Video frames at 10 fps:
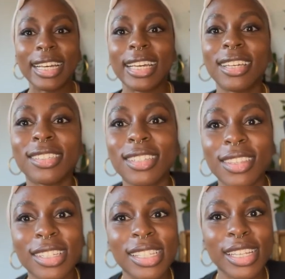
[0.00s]
is
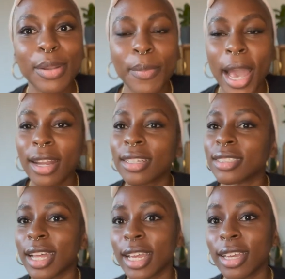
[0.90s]
the cinematic
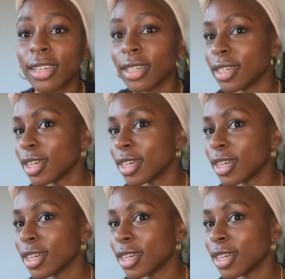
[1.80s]
setting